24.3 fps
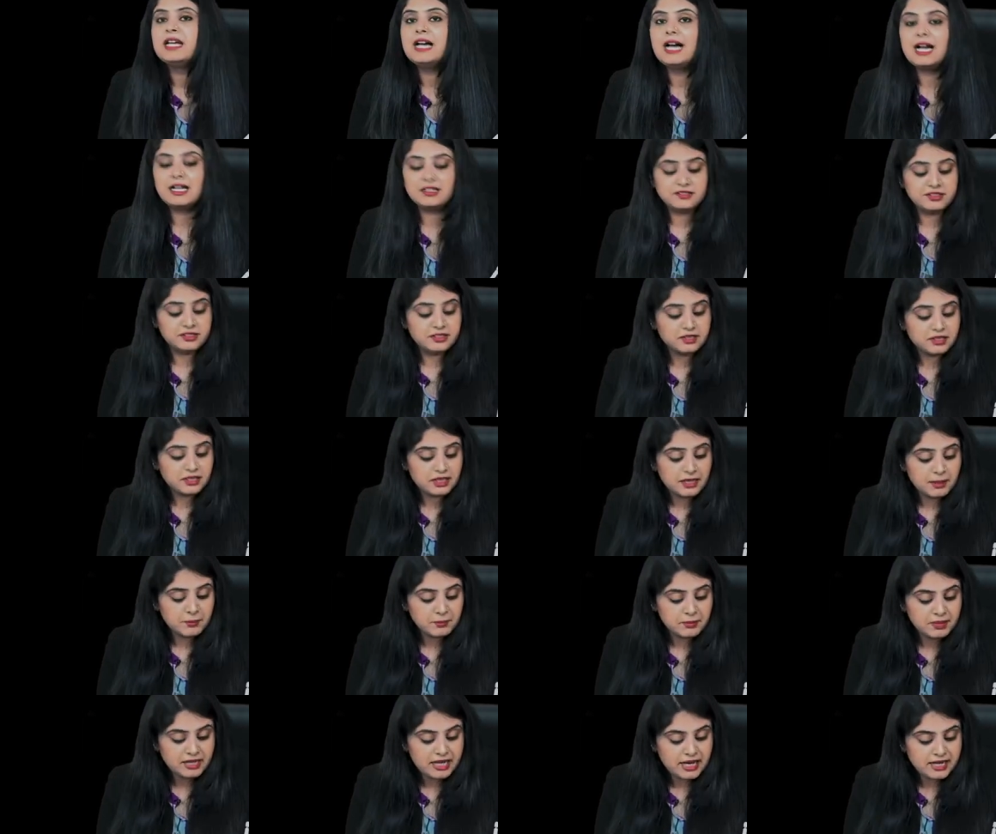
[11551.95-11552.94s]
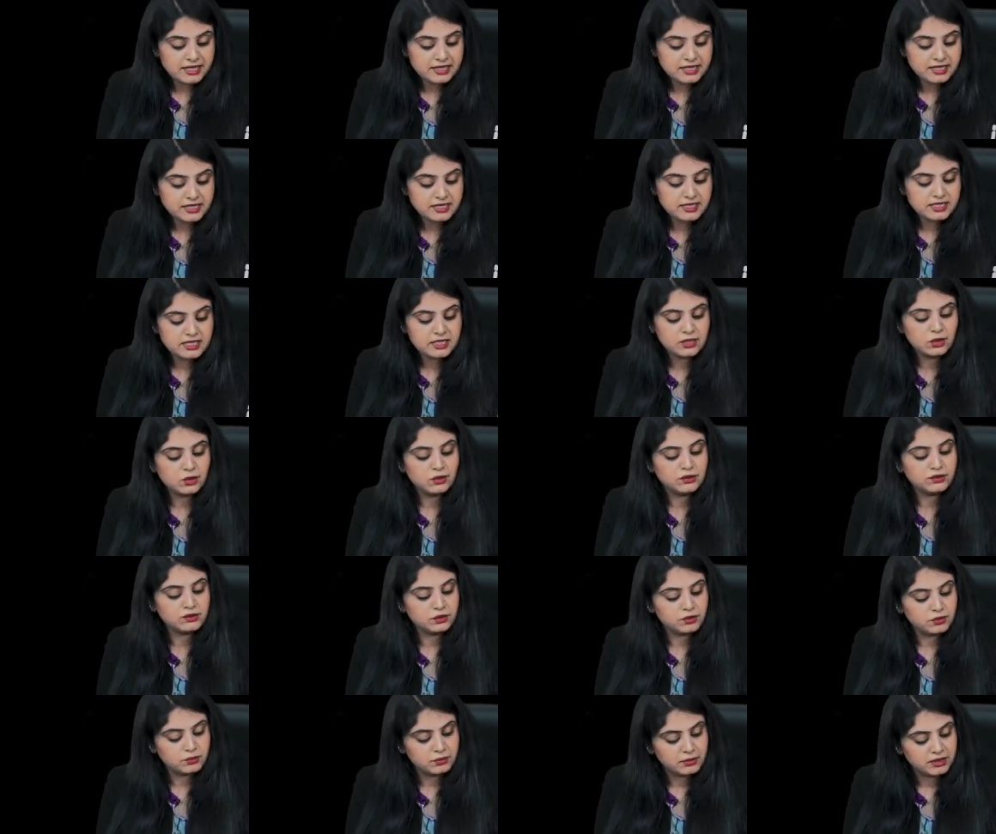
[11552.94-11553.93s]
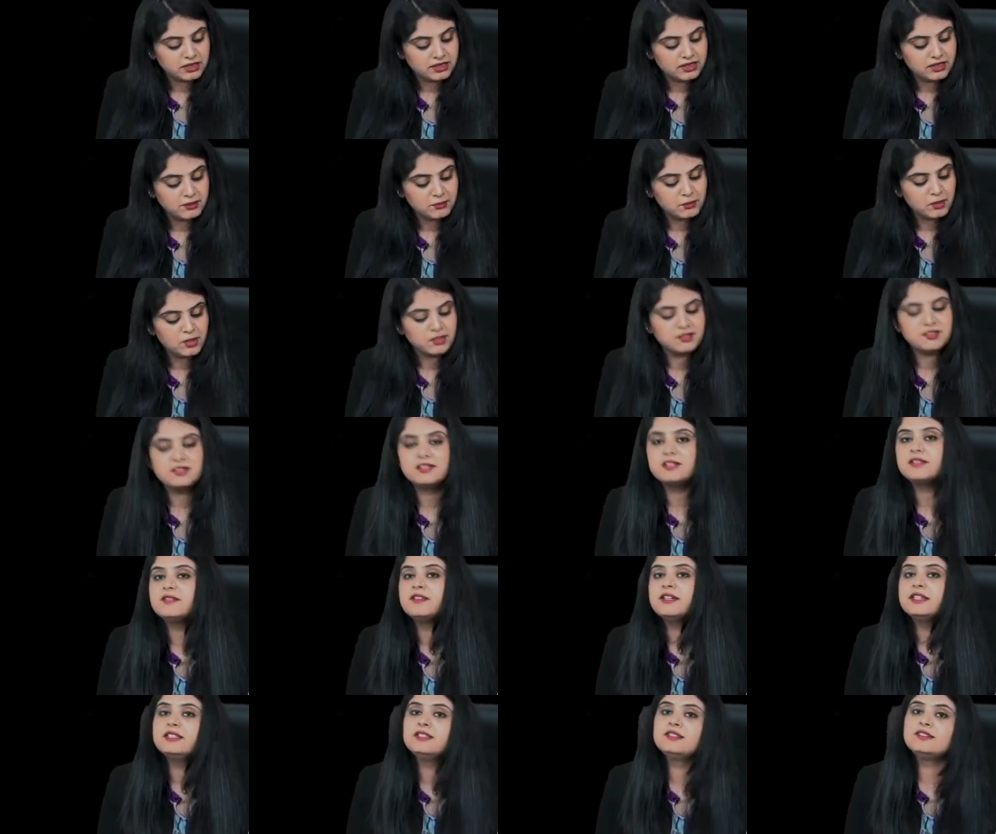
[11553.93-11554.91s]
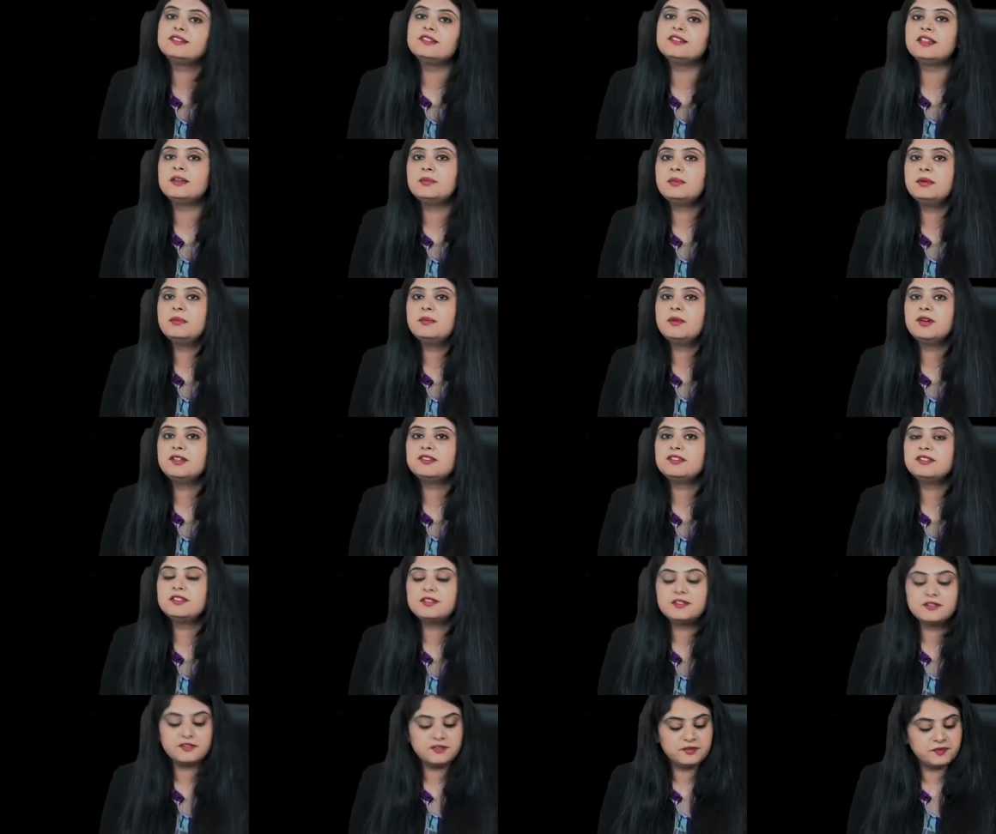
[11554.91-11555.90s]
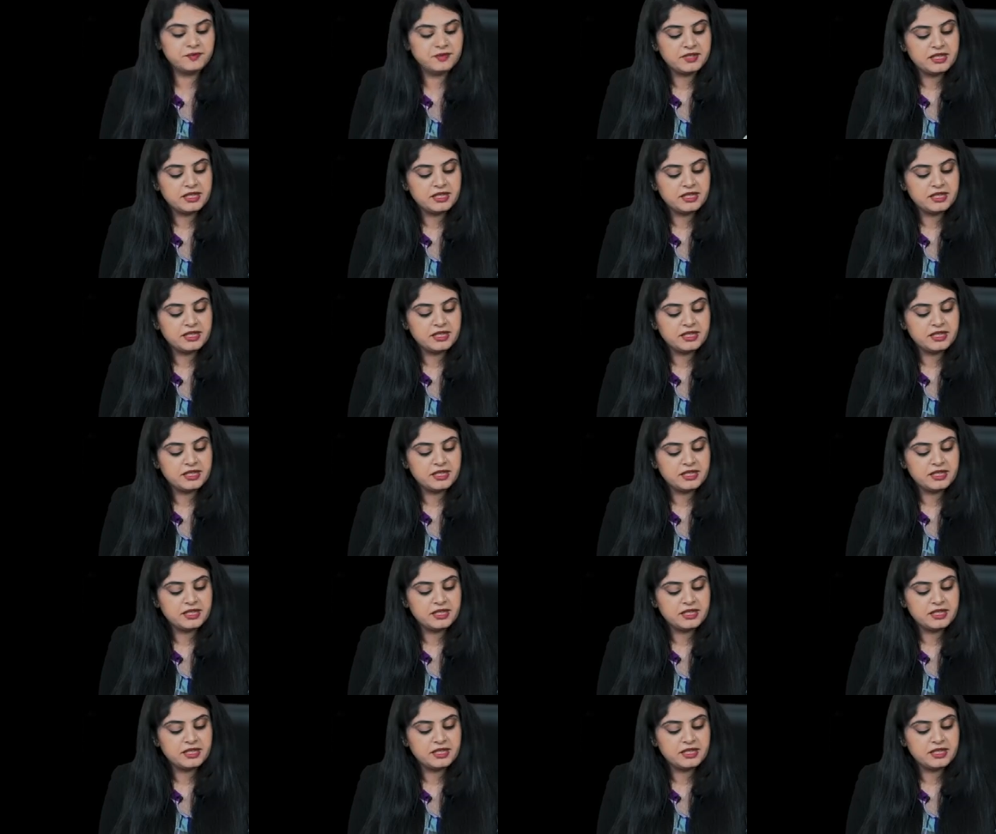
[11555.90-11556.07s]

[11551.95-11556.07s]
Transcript: I see a clump in anti-D also, matlab positive hai. This is AB positive.